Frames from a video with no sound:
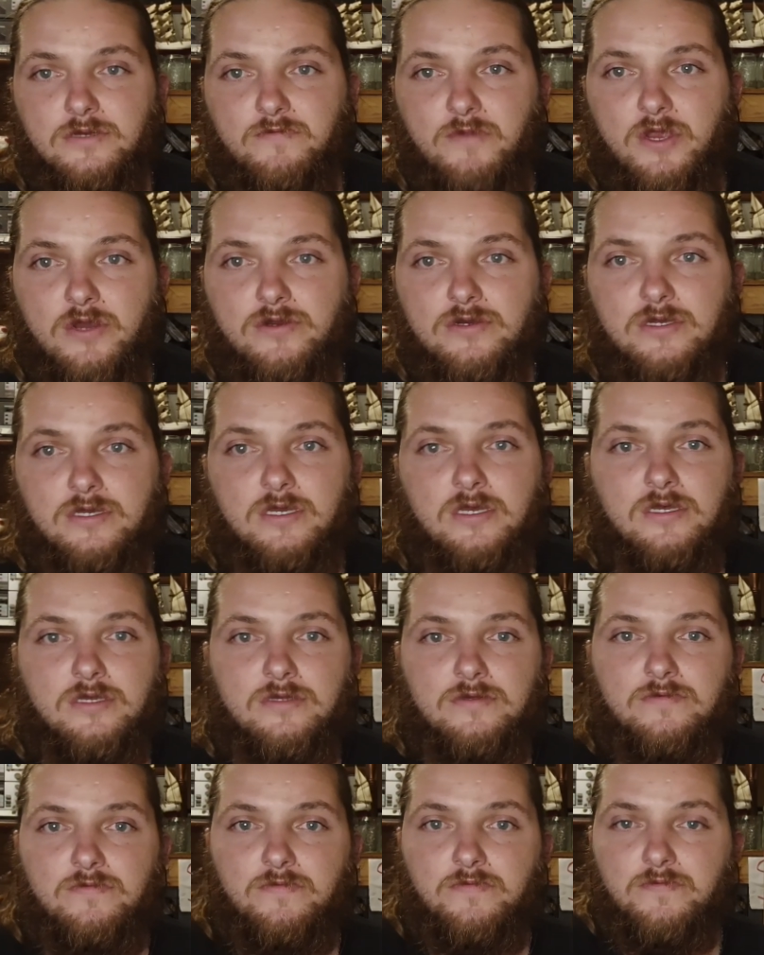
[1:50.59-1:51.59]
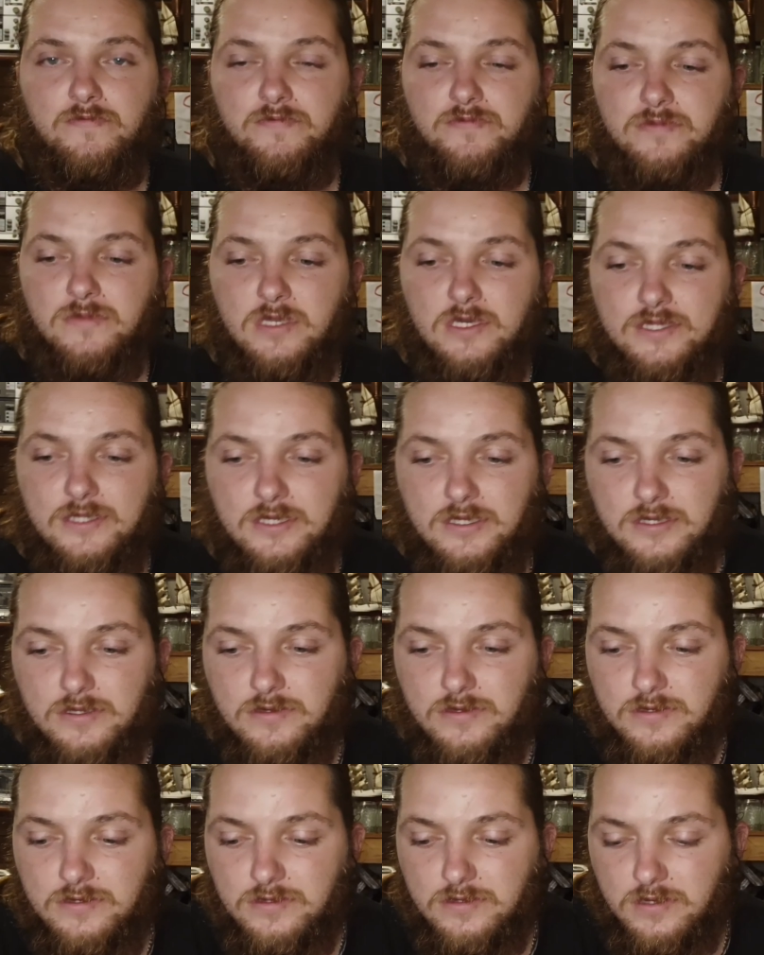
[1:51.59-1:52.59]
America in
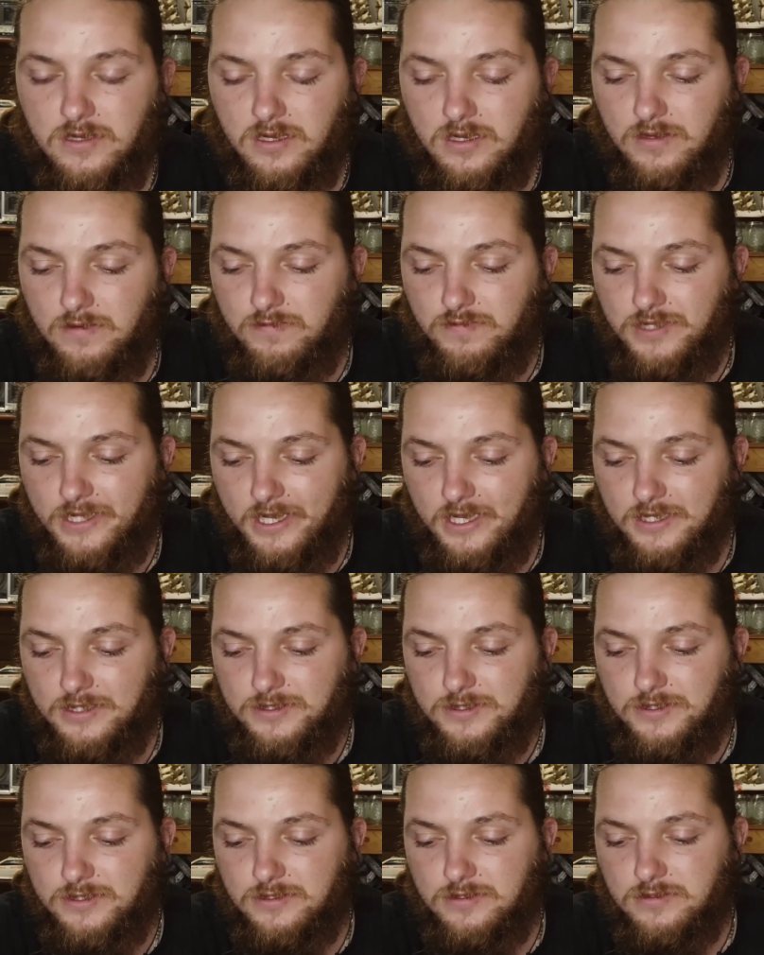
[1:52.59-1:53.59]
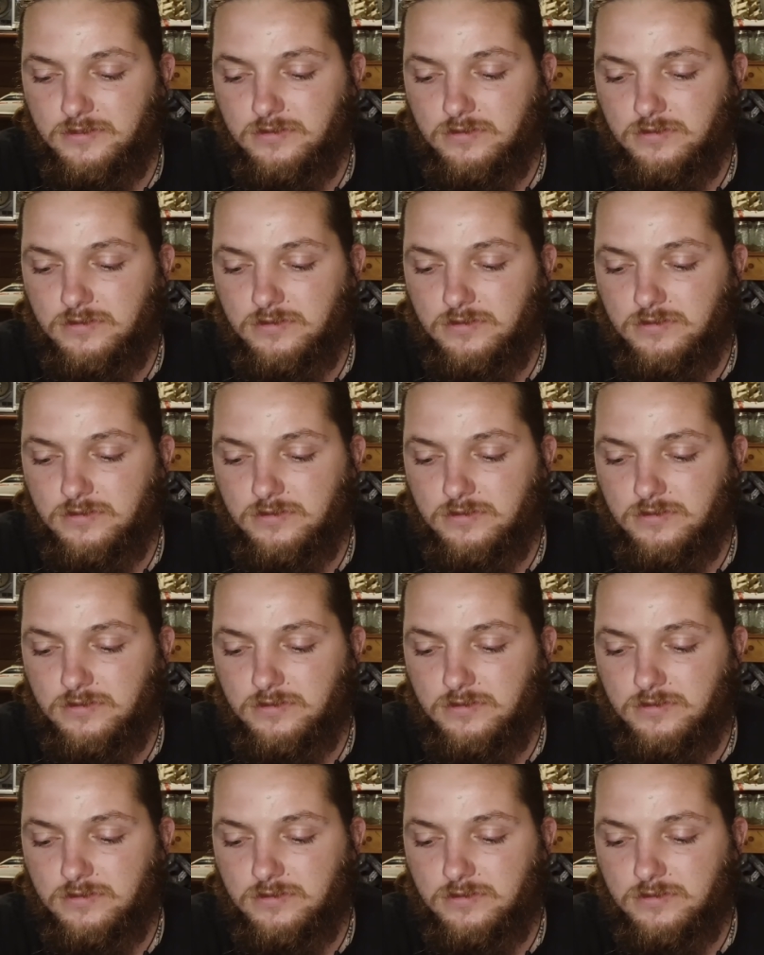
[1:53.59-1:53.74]
the plains